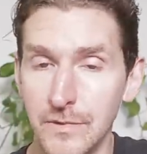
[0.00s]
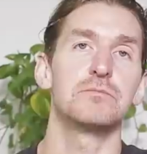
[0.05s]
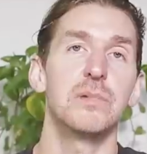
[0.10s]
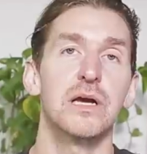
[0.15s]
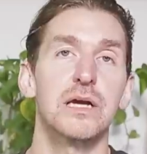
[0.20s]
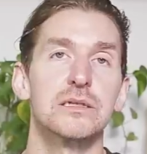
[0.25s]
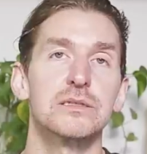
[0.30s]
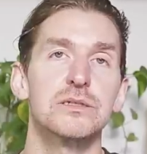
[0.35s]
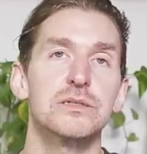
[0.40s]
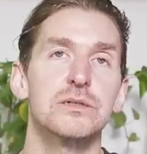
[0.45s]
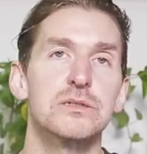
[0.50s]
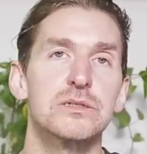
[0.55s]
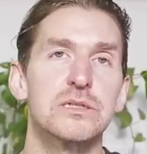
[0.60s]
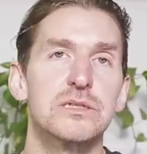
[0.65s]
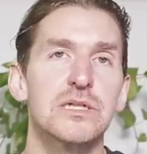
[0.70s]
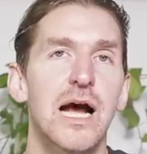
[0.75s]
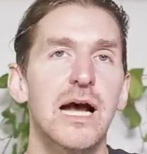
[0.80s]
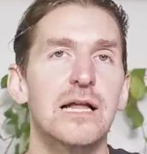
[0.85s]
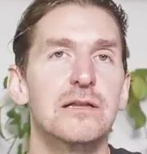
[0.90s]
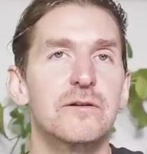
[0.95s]
It concerns the
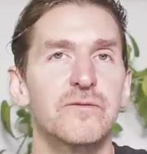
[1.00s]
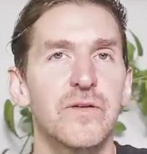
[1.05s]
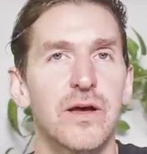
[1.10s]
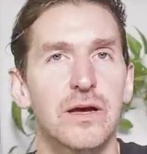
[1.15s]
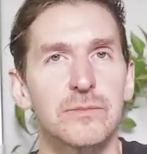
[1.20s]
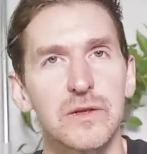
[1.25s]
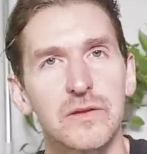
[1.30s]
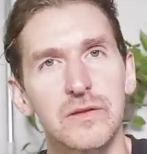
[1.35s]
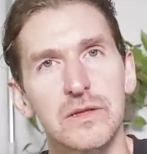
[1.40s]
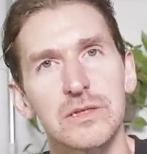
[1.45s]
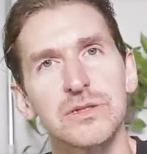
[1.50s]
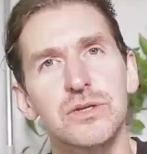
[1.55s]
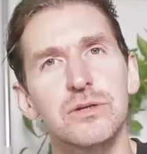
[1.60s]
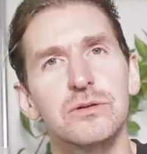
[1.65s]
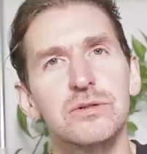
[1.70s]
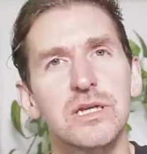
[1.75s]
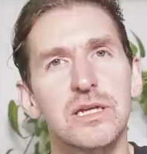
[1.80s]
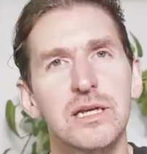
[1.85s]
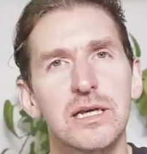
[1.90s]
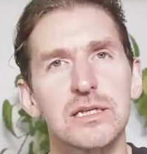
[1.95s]
Tyler family and these
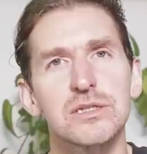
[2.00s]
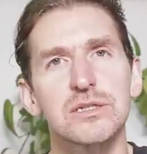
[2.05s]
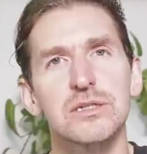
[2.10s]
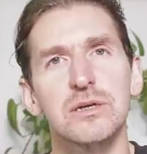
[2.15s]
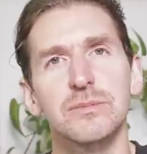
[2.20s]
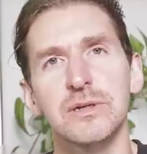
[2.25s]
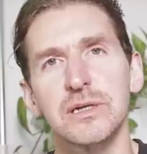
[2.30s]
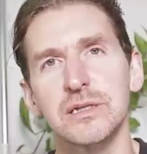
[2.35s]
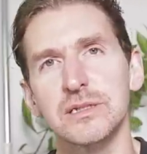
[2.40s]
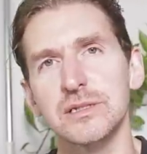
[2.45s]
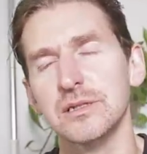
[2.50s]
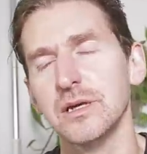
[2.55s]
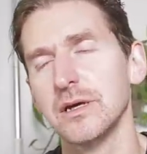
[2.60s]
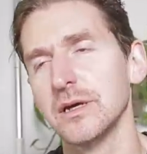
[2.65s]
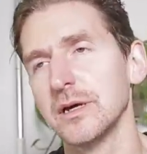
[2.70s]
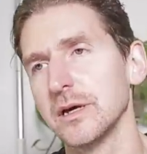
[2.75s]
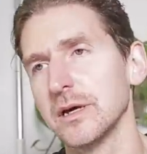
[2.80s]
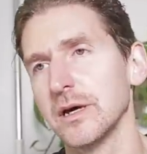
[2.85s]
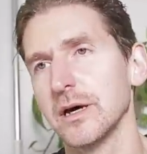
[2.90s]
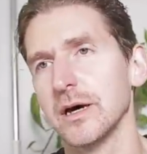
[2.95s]
two teenage siblings,
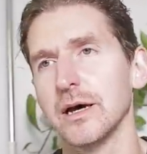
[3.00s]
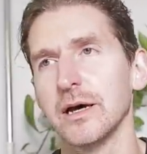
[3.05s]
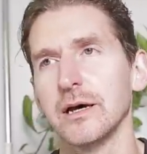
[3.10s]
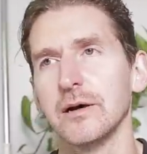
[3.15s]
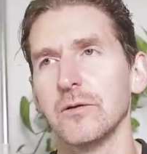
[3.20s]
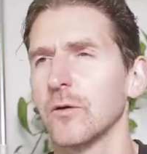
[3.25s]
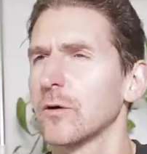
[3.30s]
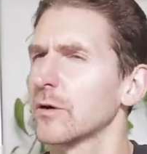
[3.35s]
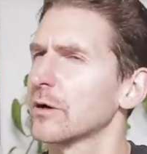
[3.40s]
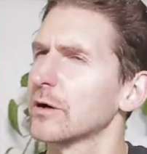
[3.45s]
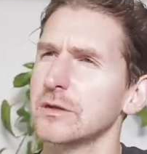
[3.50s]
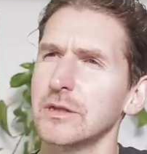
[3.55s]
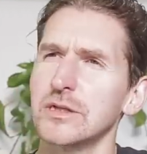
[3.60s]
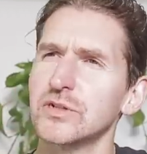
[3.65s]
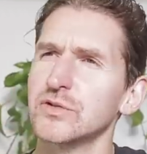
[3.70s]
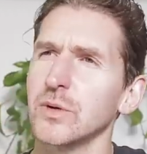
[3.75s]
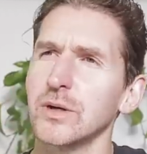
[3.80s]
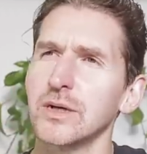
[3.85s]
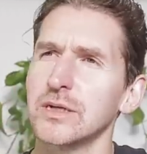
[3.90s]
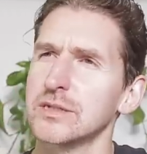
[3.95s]
or early
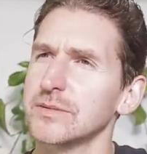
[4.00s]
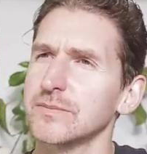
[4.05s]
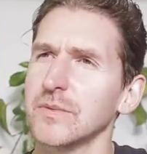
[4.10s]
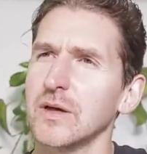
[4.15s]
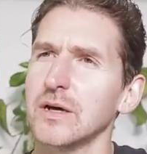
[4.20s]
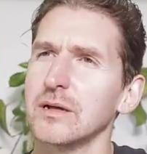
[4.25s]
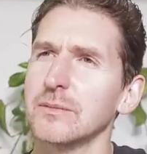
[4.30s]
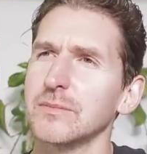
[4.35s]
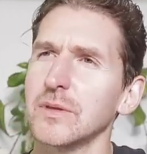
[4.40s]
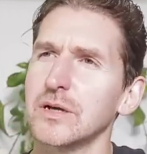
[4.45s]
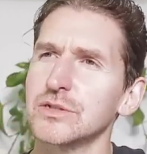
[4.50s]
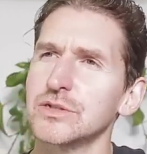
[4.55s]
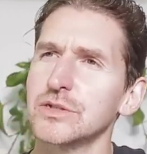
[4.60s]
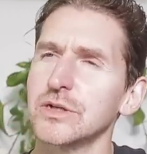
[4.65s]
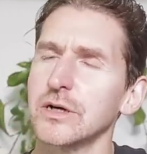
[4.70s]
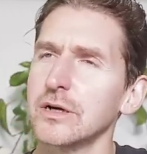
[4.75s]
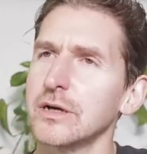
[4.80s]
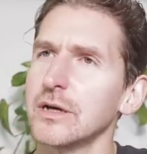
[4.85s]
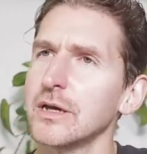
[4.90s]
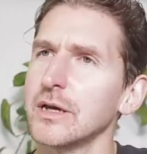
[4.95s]
20s, I'm not
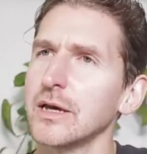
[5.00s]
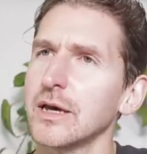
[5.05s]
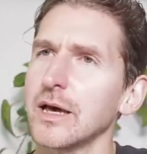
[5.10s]
sure,